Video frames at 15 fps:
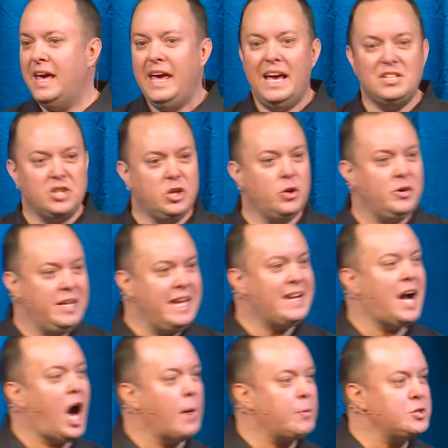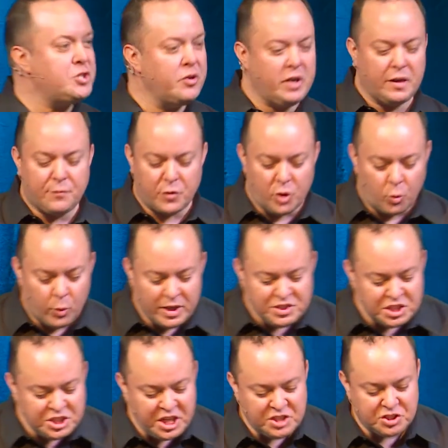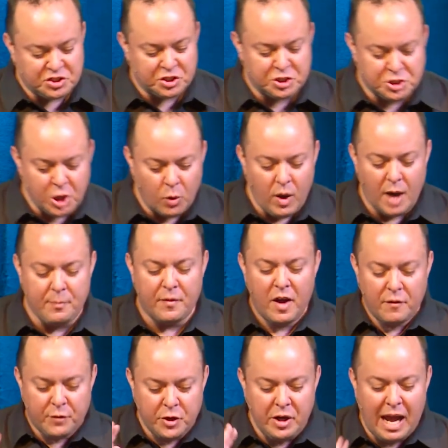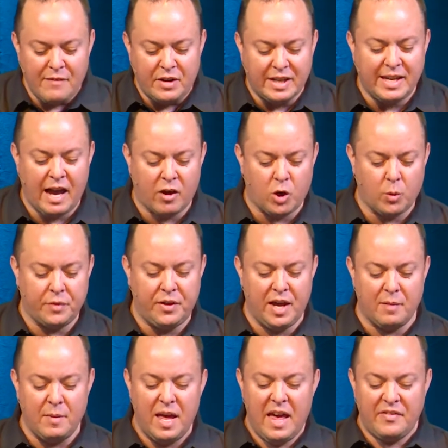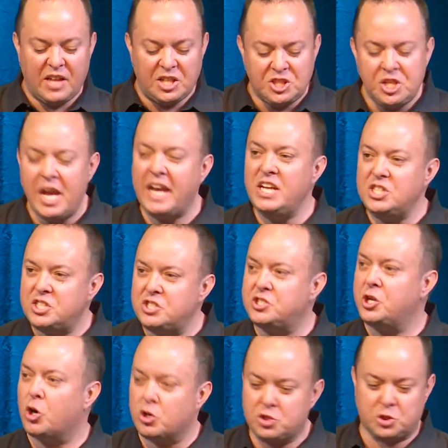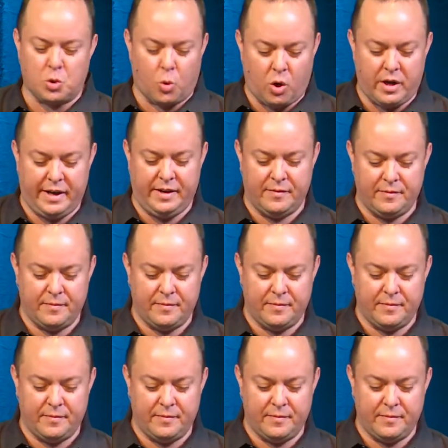is a unique opportunity for the risen Jesus to show up, for you to have an encounter with him that changes your story?